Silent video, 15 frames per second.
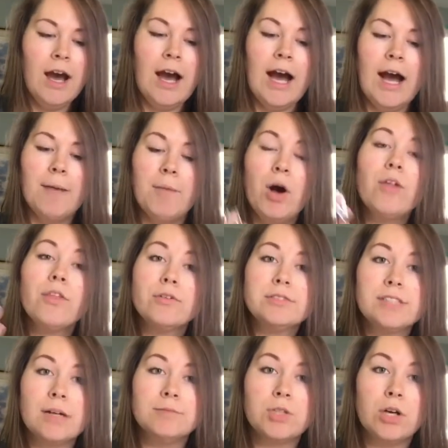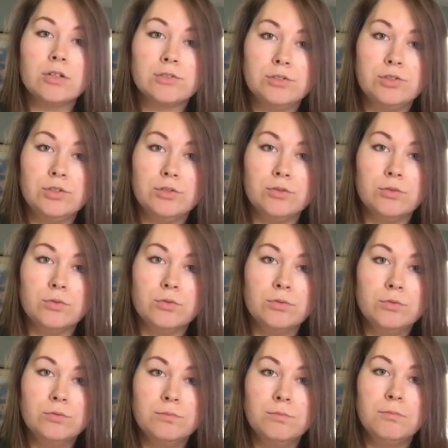Although some dogs do
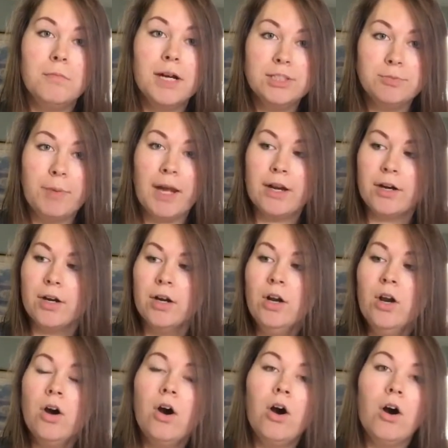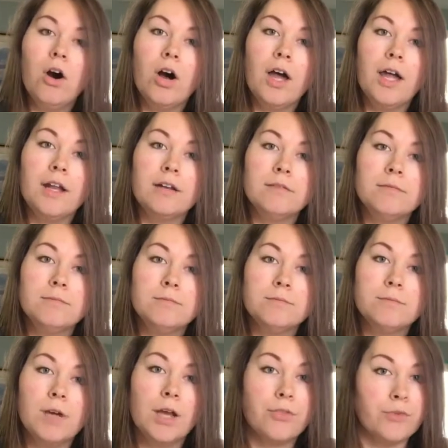much better on
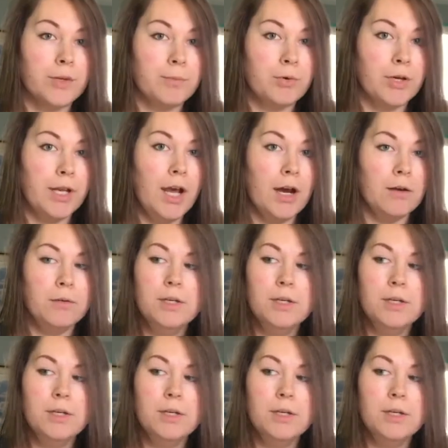a 3.0.